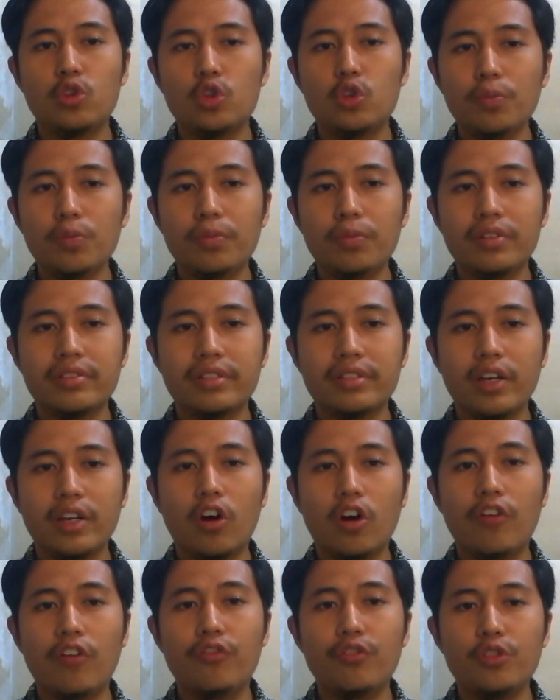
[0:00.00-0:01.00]
2%
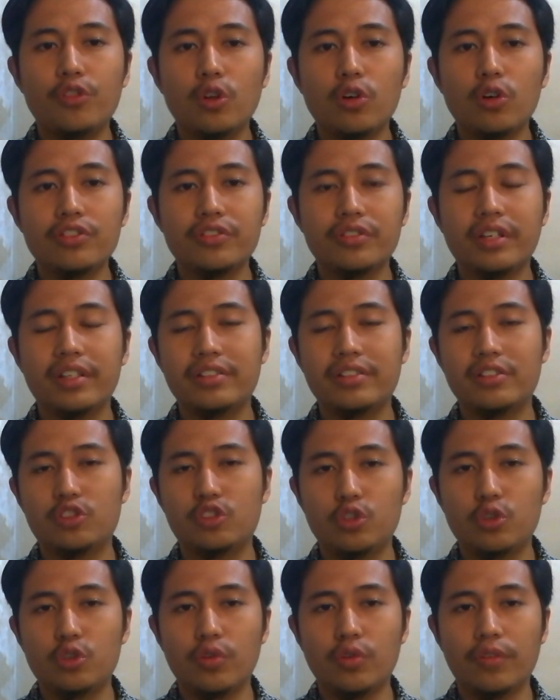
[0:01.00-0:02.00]
of those rays
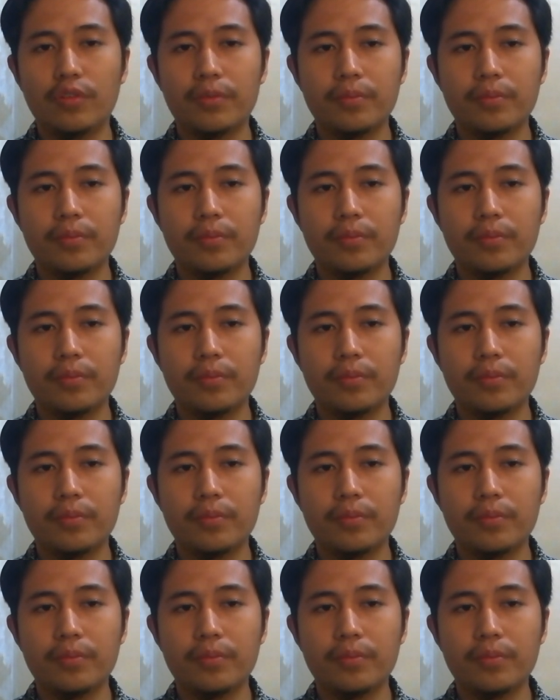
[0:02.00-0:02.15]
through.